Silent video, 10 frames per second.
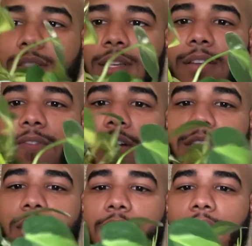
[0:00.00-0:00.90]
in
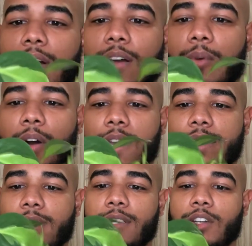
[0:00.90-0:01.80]
front, well, it
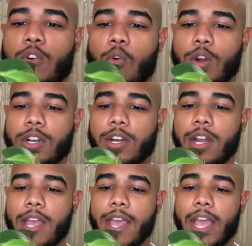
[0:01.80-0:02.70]
sits in a
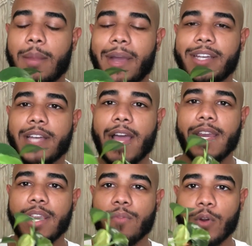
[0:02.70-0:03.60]
corner in my
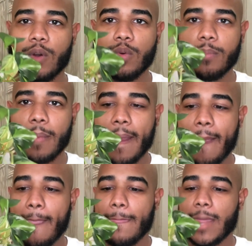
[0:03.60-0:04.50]
dining room.
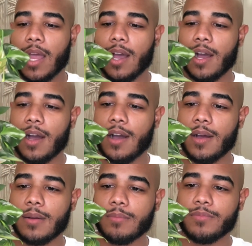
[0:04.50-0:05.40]

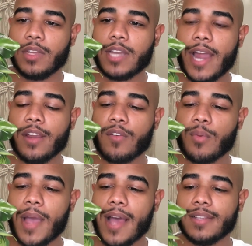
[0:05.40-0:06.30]
The dining
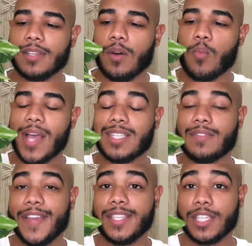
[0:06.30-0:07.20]
room has a
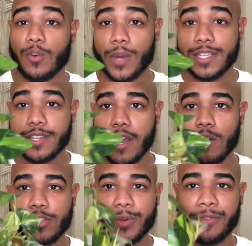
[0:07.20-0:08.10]
west-facing
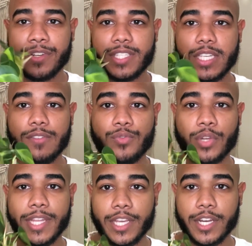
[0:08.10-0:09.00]
window, so it receives
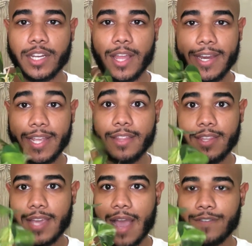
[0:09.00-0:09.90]
really good lighting in
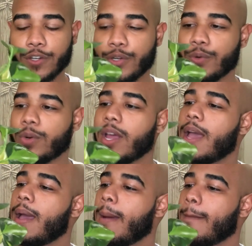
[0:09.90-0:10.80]
the afternoon.
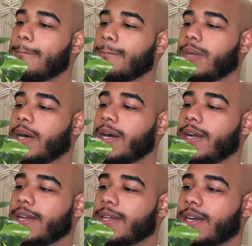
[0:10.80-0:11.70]

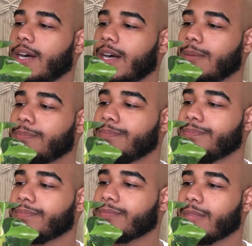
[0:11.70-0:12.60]
But
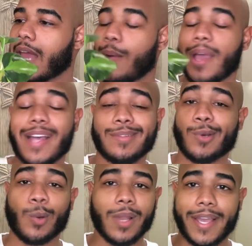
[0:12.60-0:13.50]
now it has a
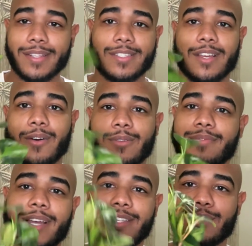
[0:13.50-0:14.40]
grow light, so
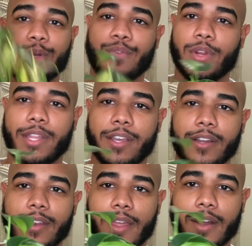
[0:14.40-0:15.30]
it's doing really
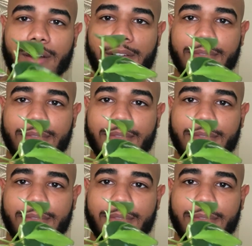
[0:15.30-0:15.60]
good there.